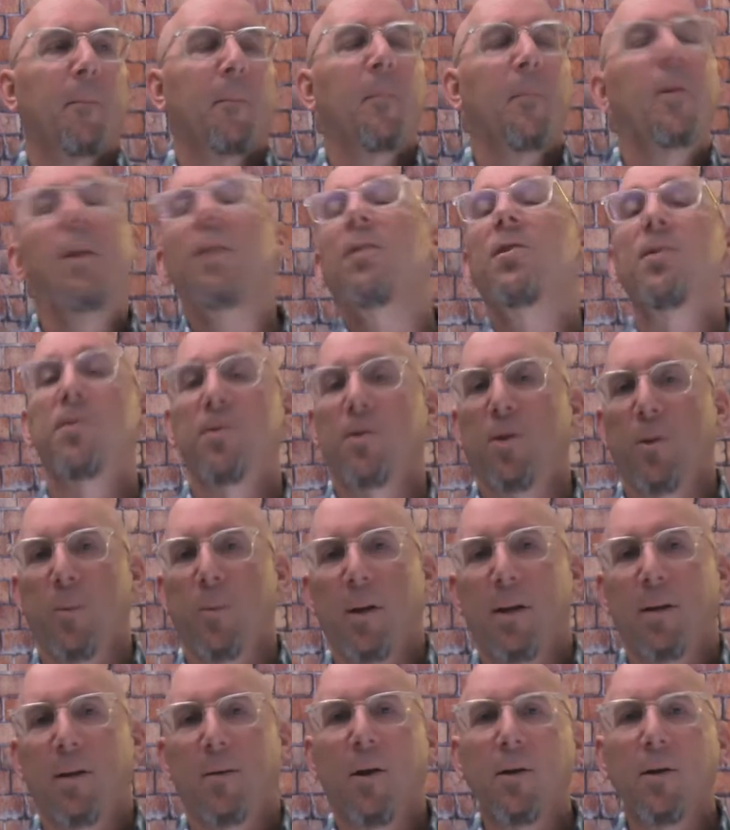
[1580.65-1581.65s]
listen to
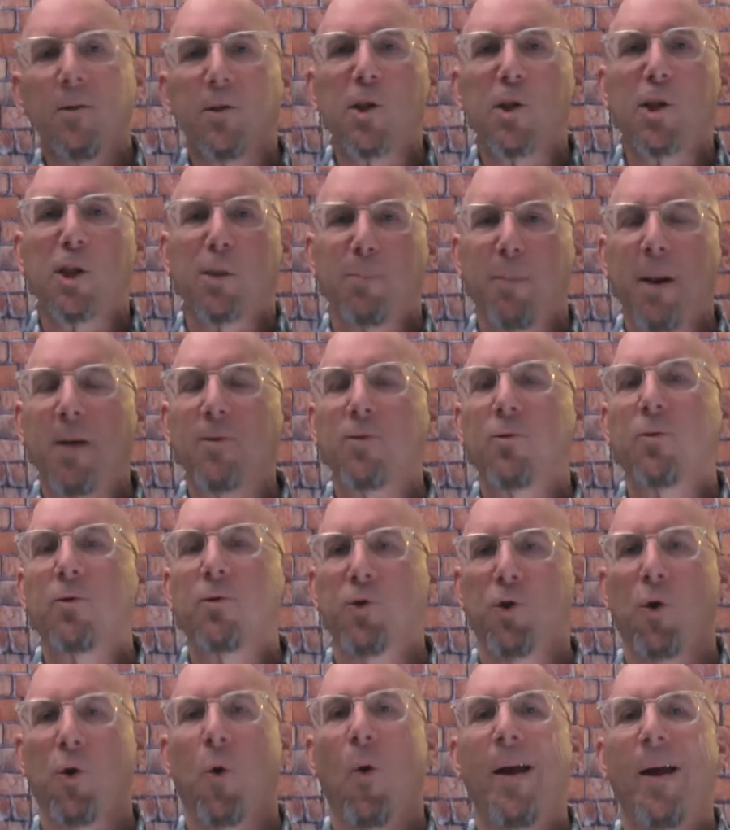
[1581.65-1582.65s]
me. There's a special
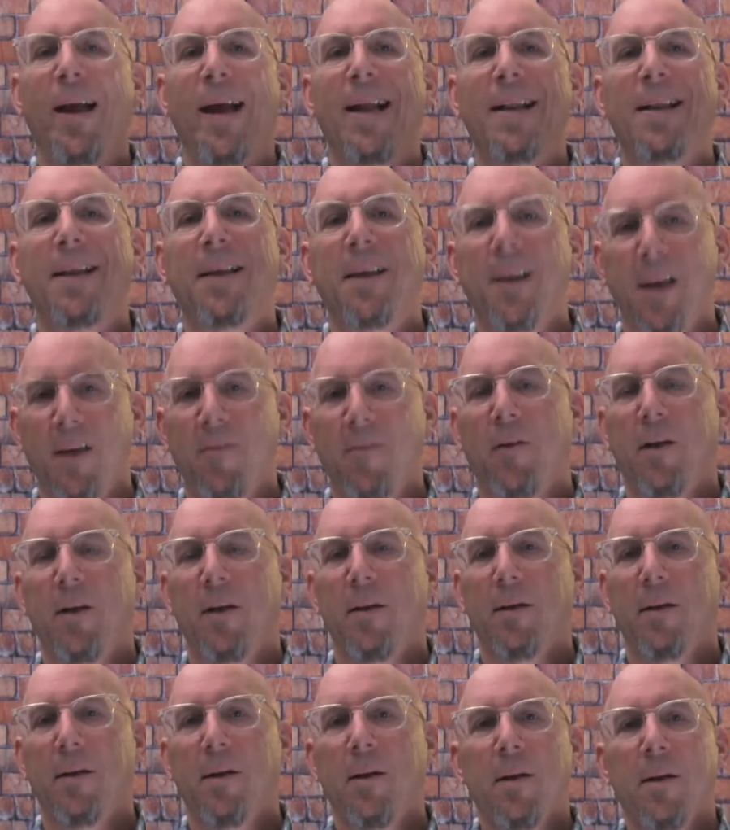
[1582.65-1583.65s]
joy in
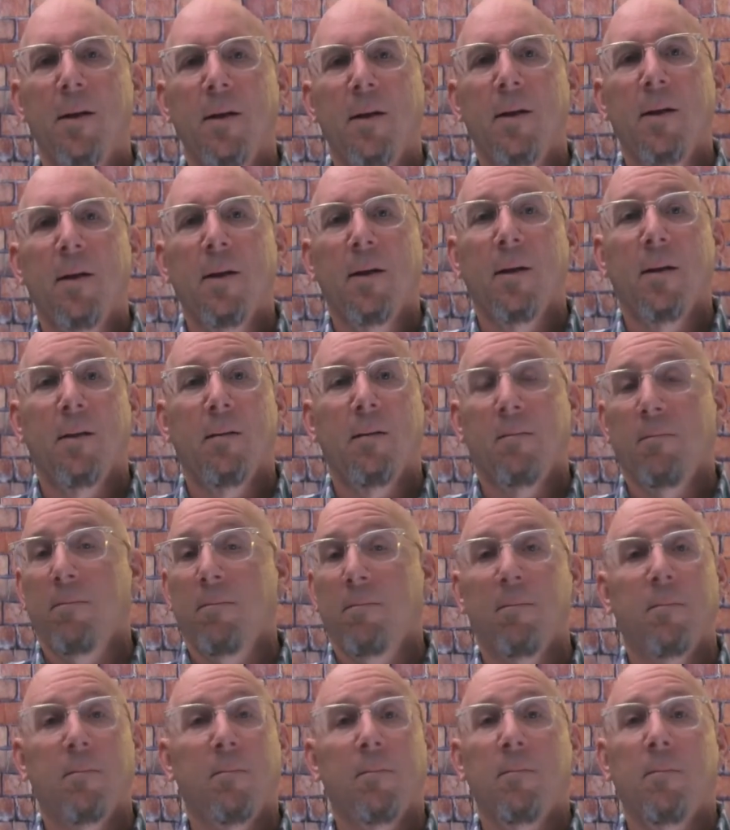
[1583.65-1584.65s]
giving
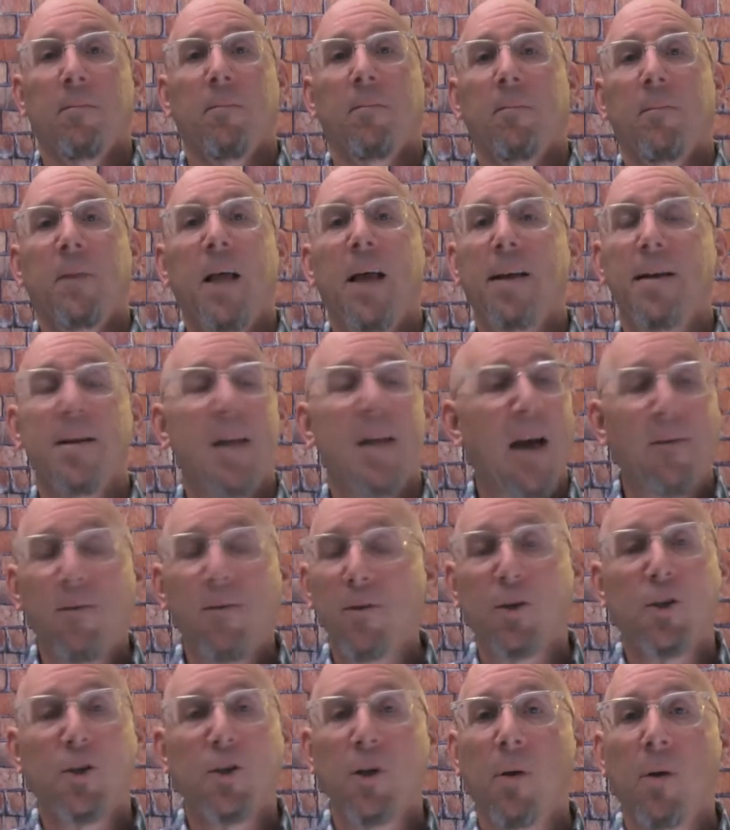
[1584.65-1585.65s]
that
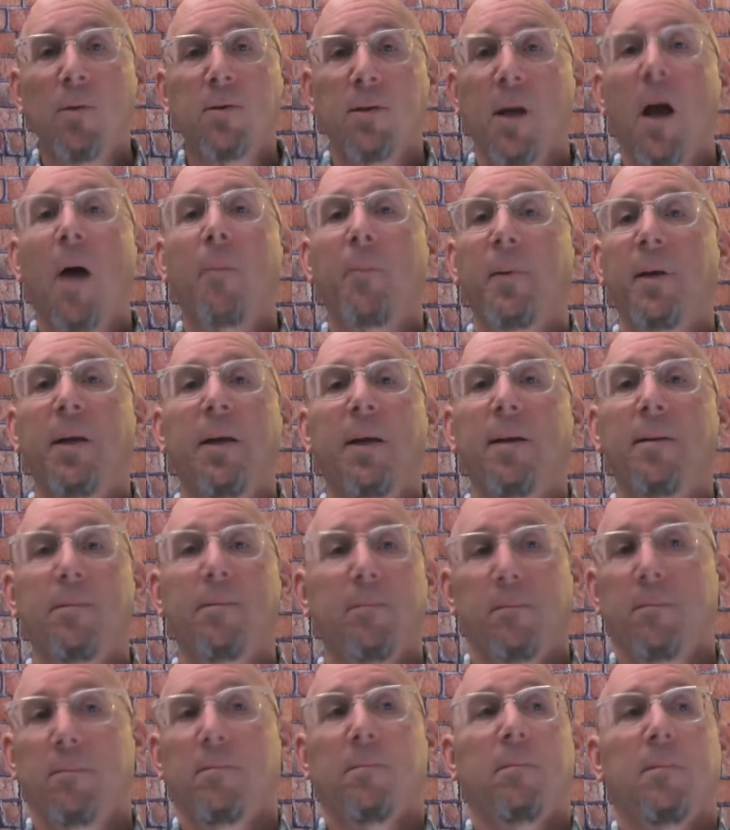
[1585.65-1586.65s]
never shows up
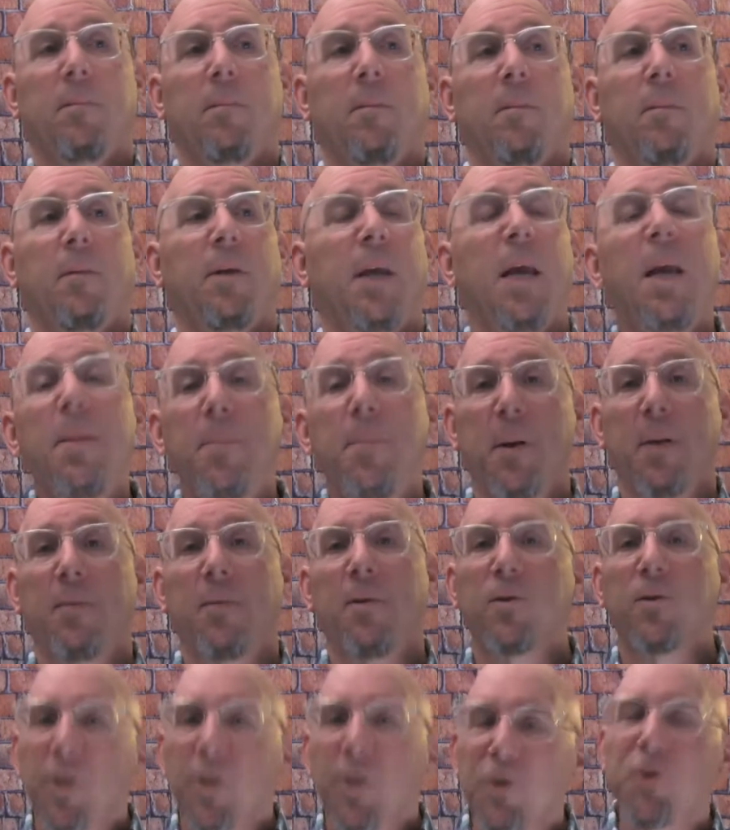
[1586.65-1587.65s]
in keeping.
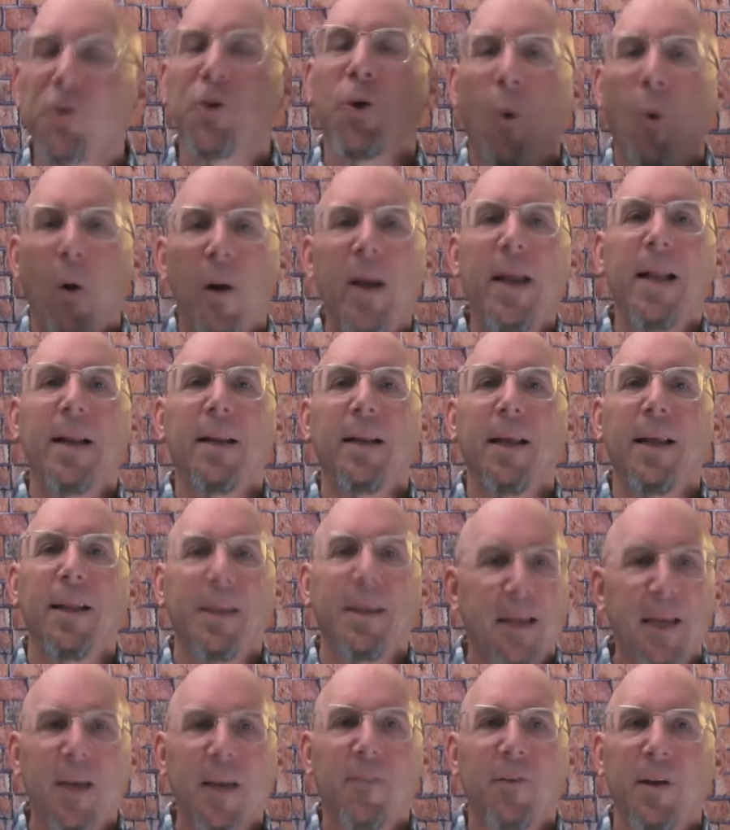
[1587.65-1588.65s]
There's a joy
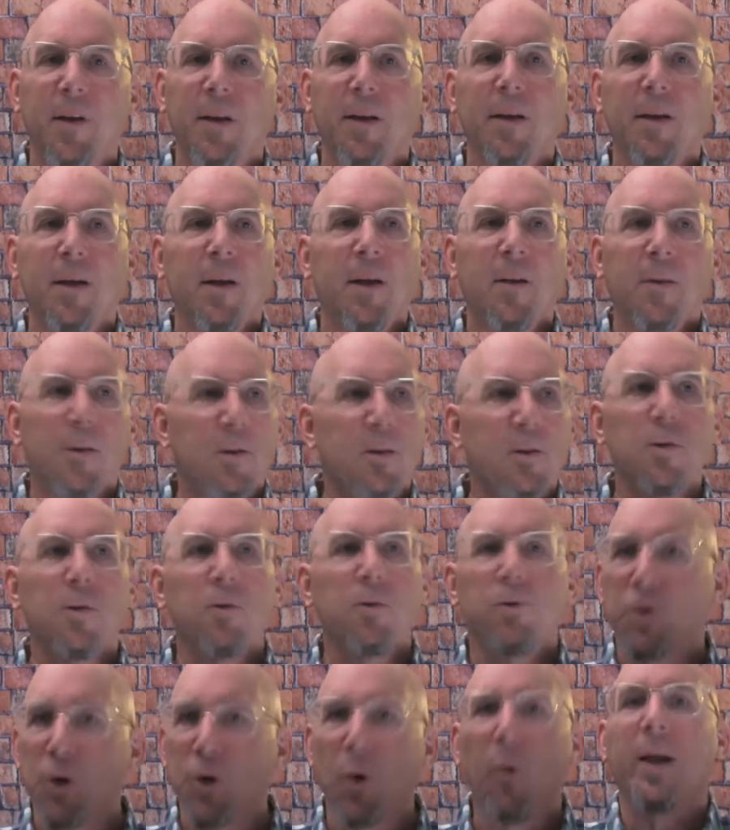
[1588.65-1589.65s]
in giving. There's
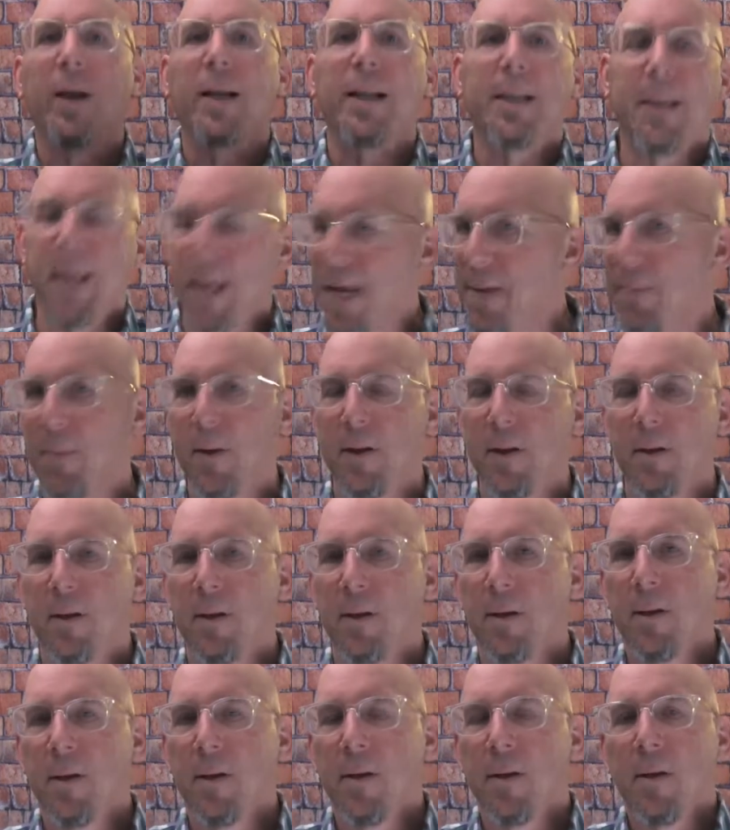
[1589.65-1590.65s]
no joy in keeping.
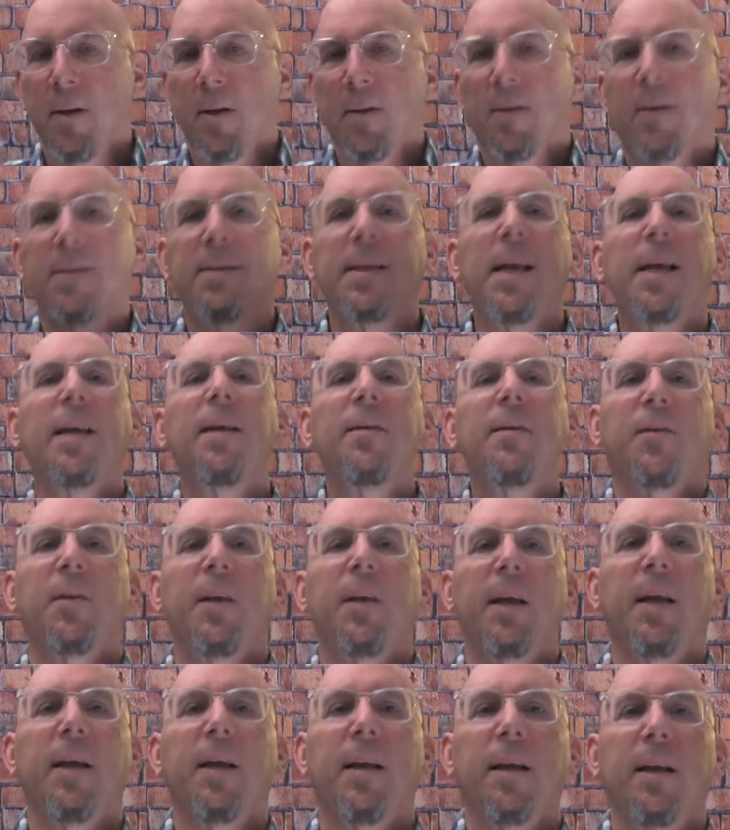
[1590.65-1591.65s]
The second
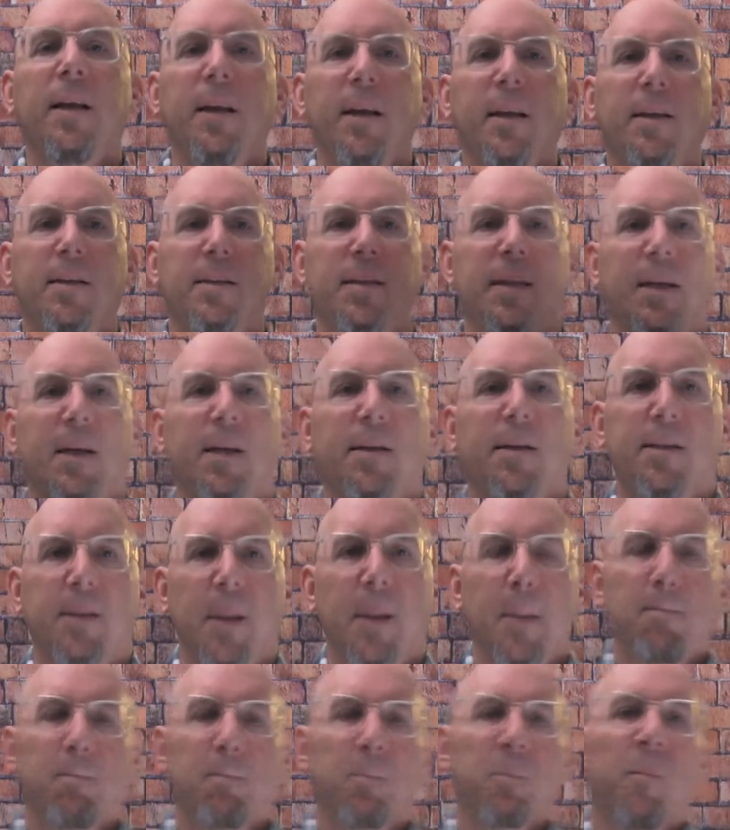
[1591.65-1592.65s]
thing is this.